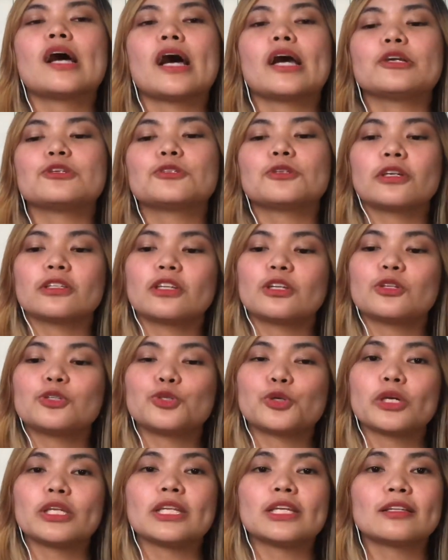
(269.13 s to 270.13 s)
I started
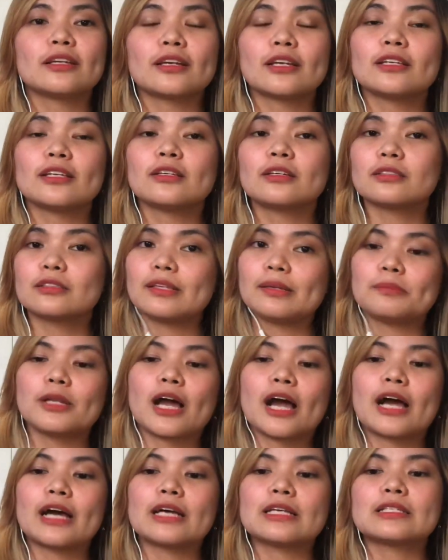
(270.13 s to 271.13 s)
joining na rin ng Team
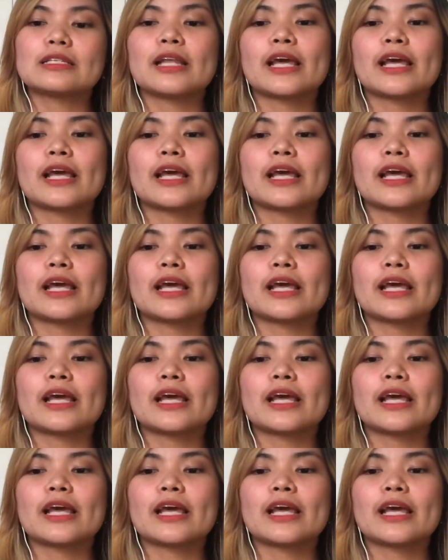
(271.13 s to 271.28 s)
Lakas,